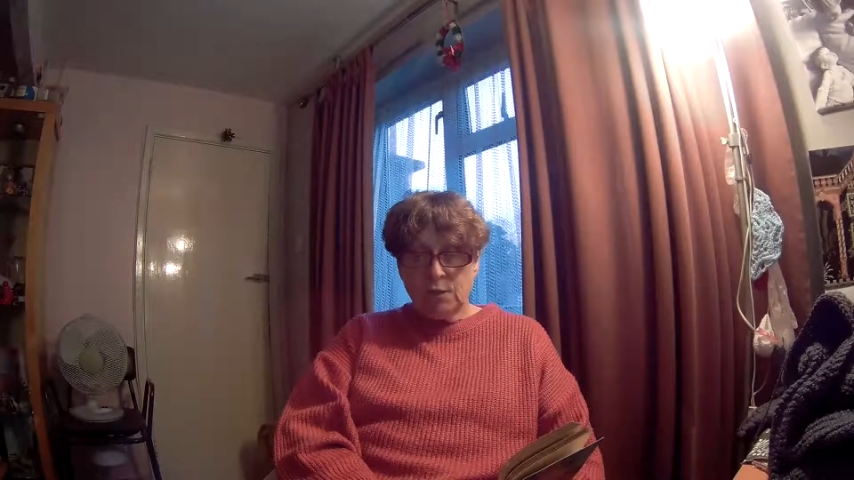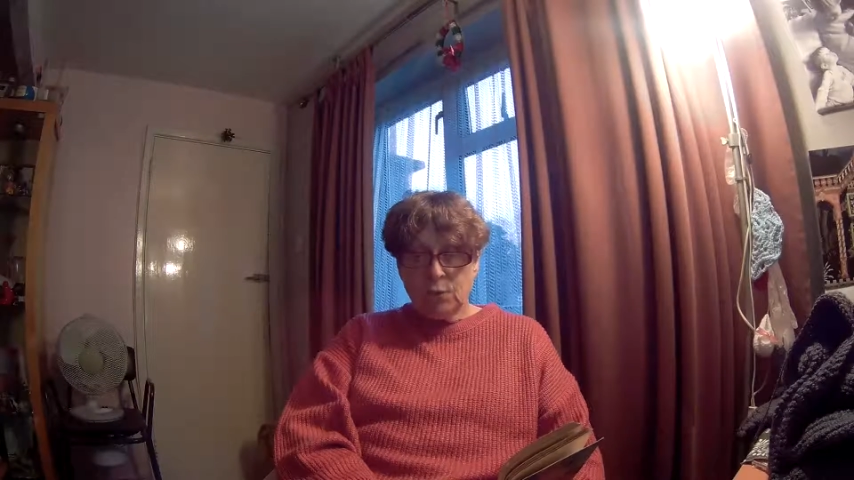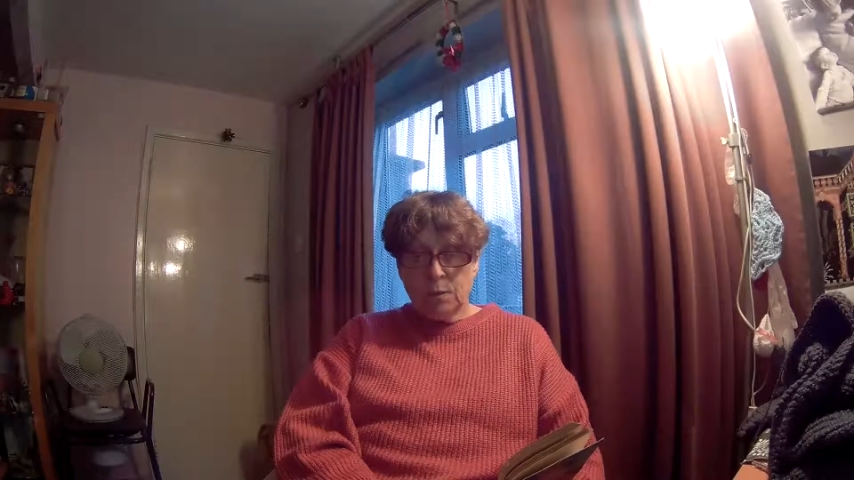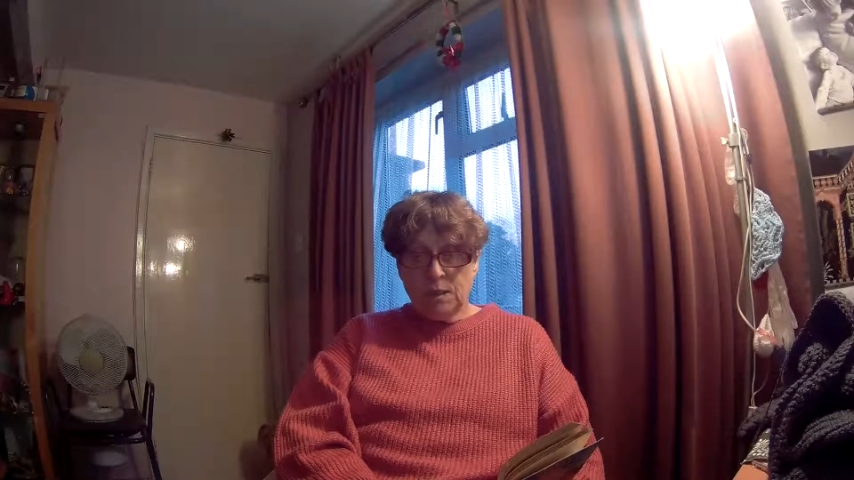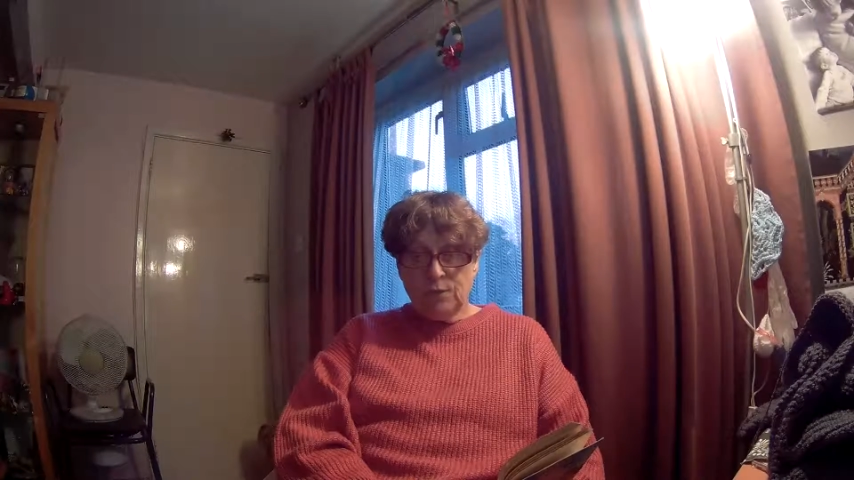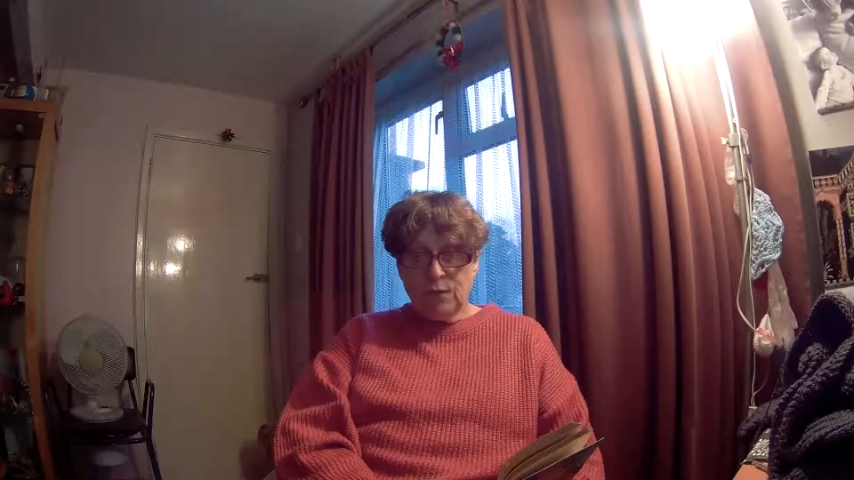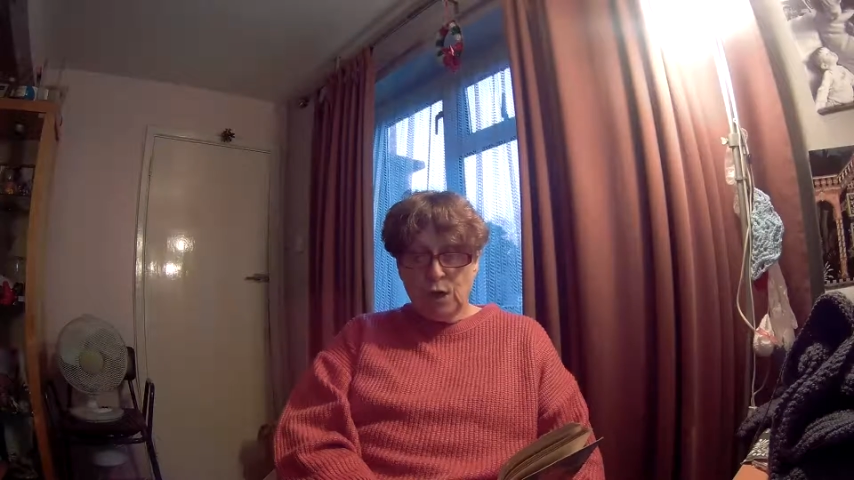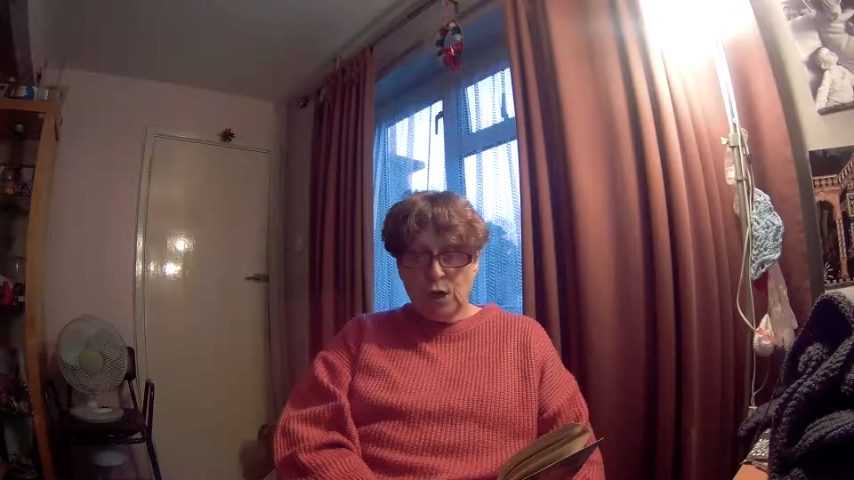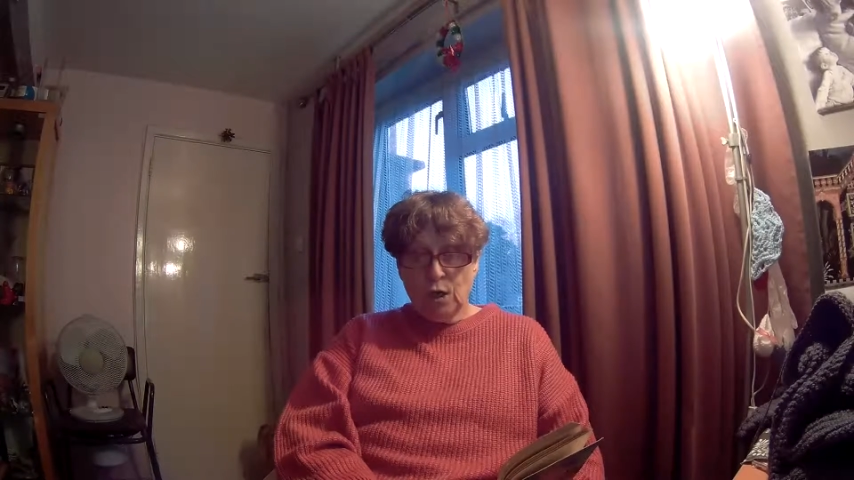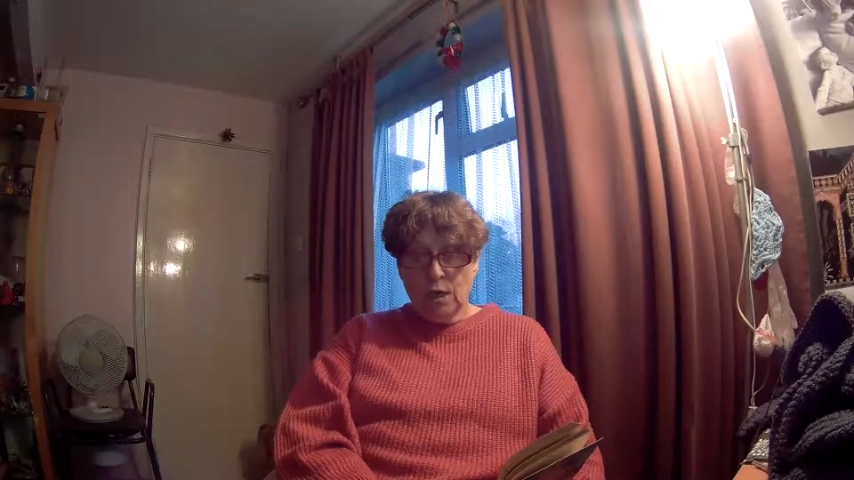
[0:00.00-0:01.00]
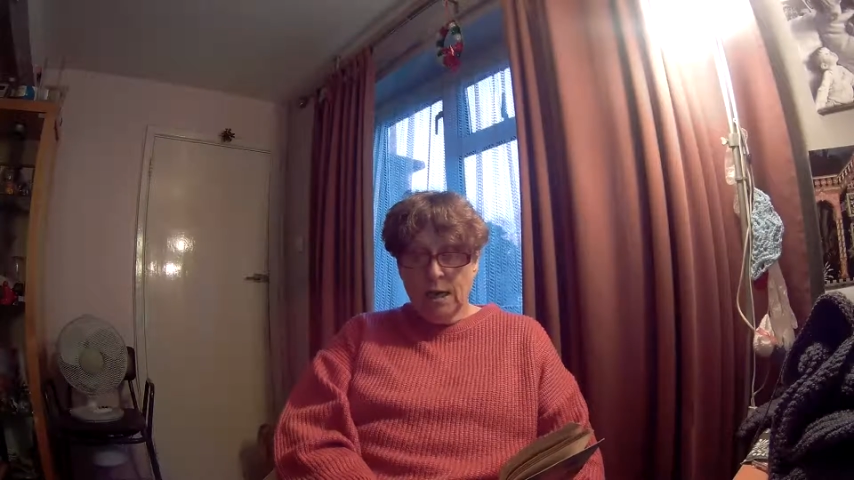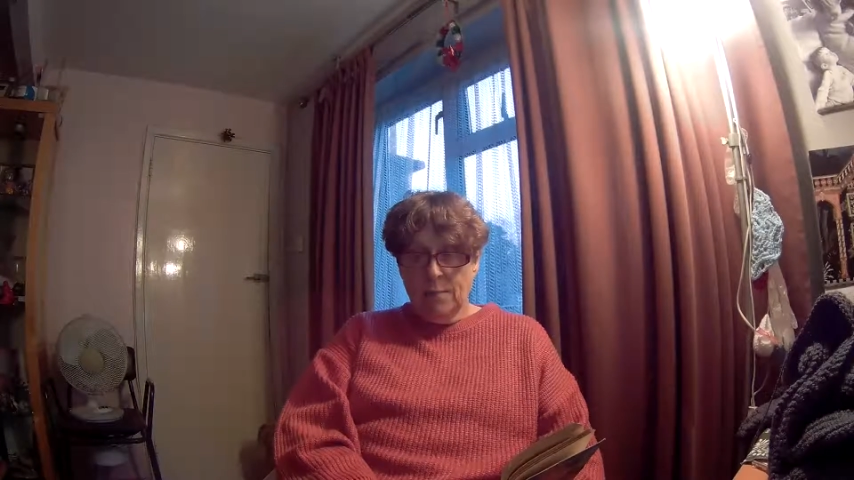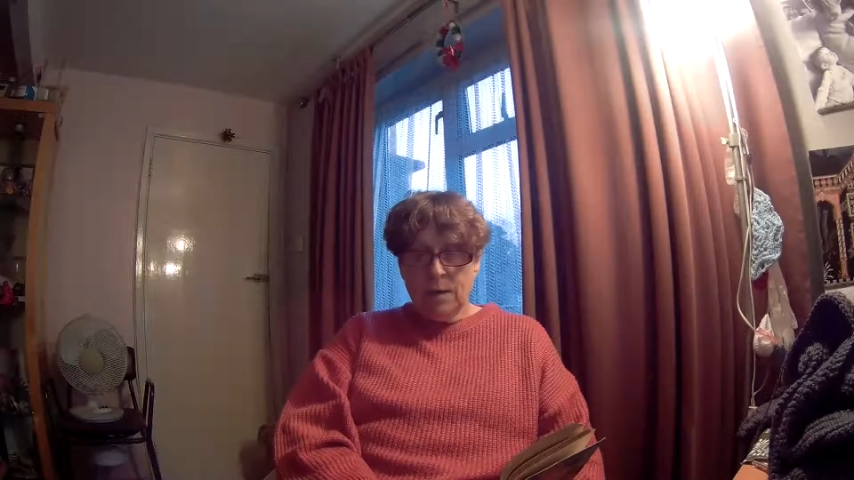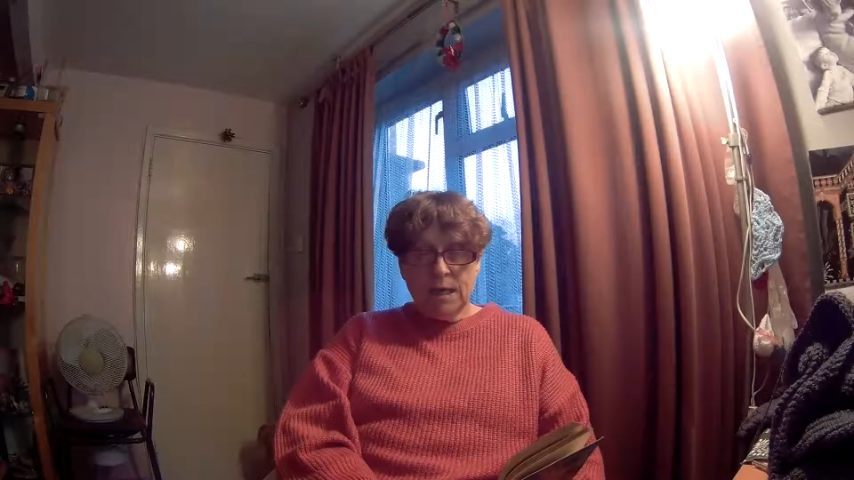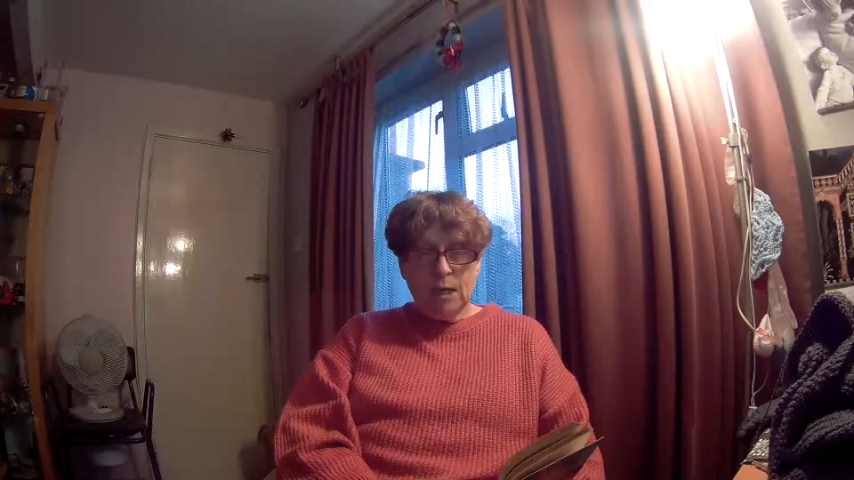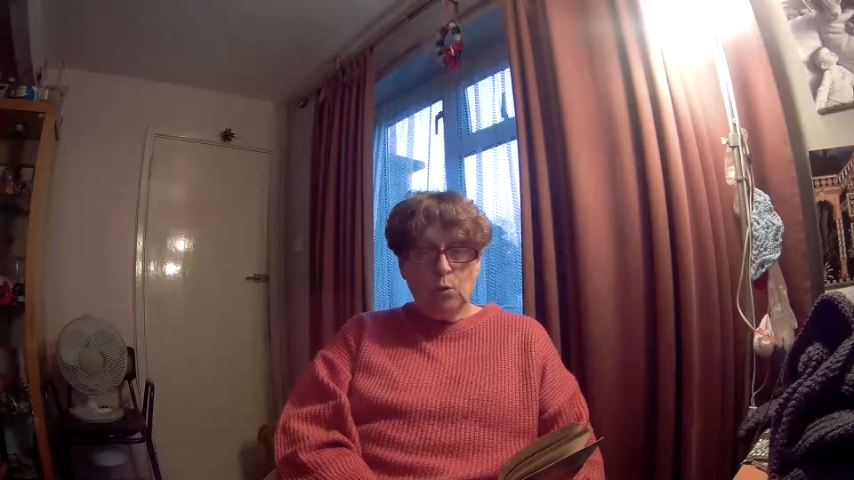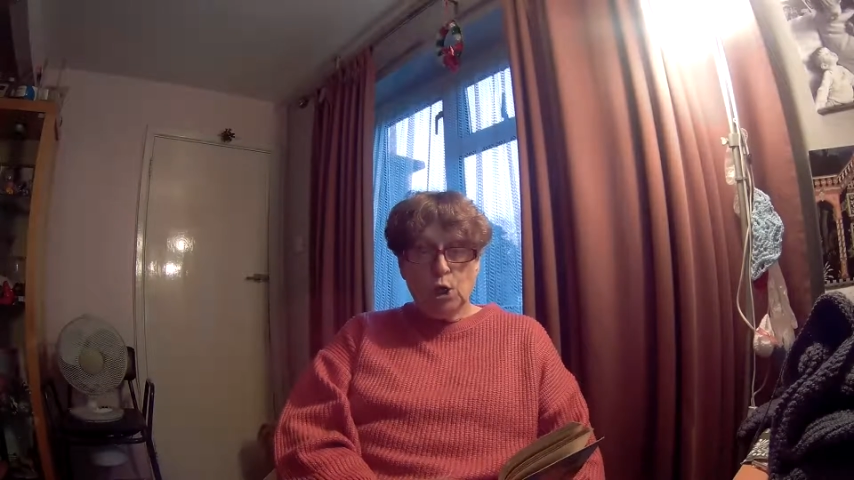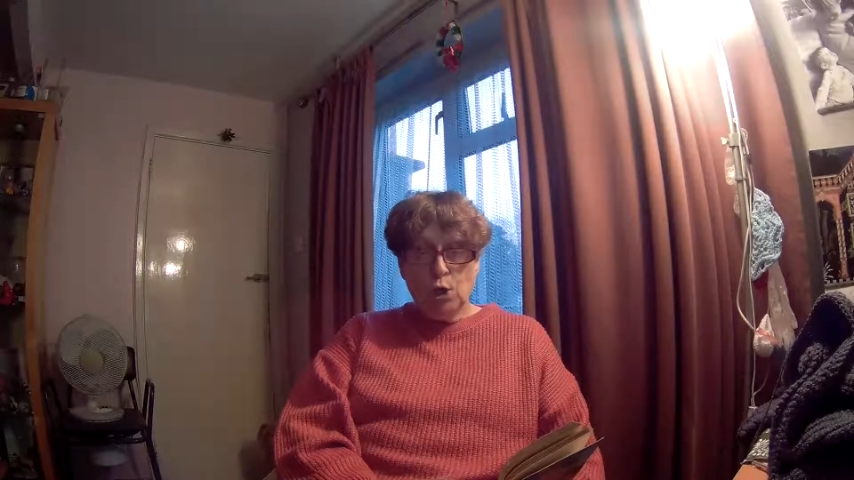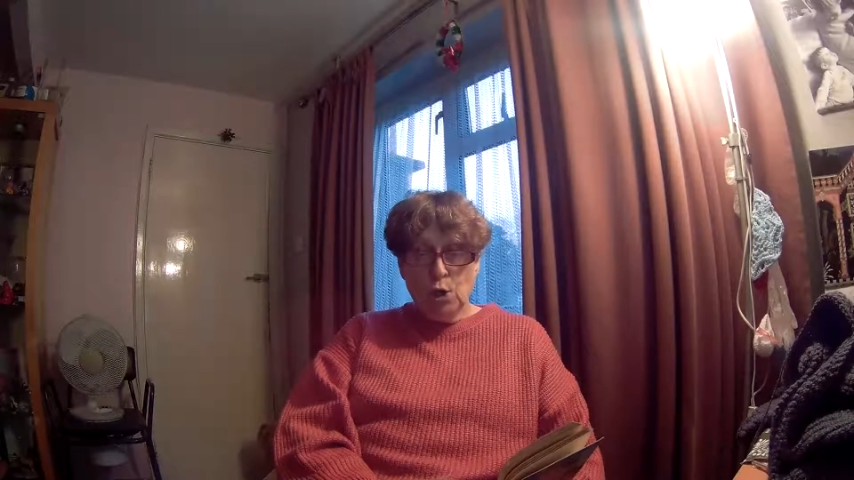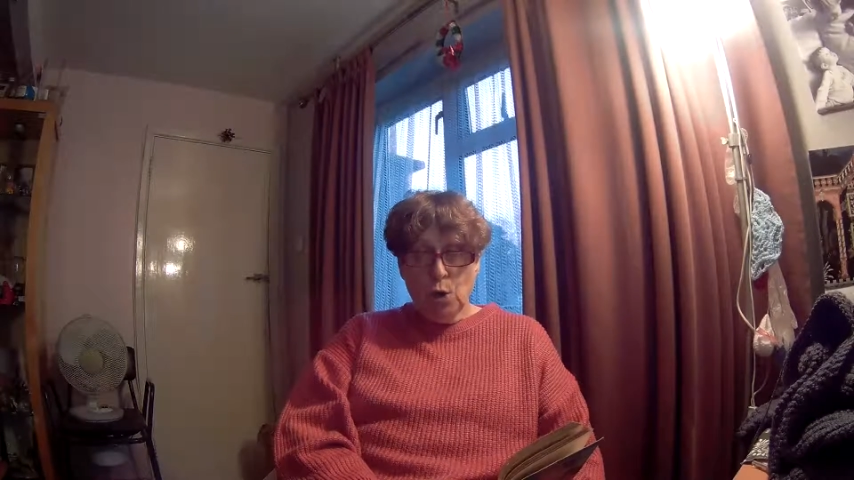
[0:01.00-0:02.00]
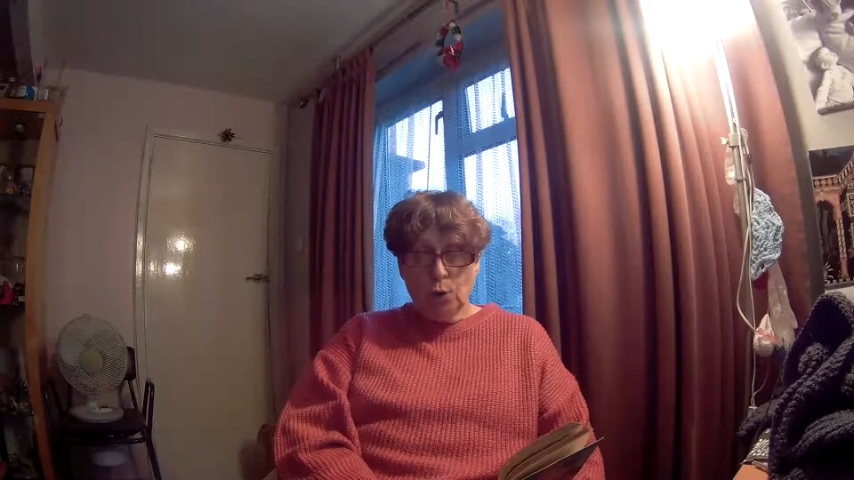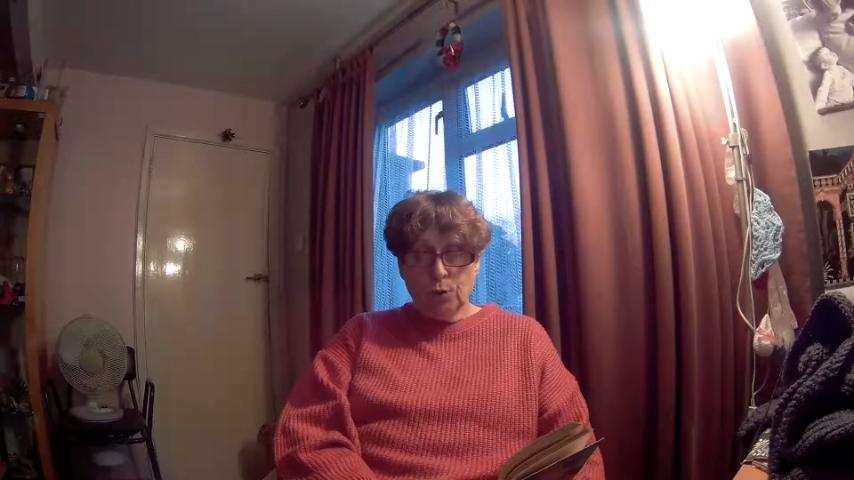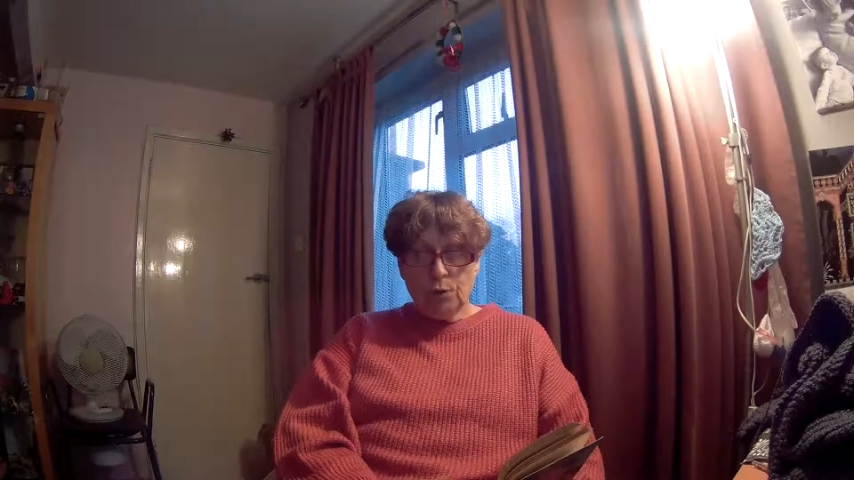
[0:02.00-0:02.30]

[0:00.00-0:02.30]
from his fur, but he would not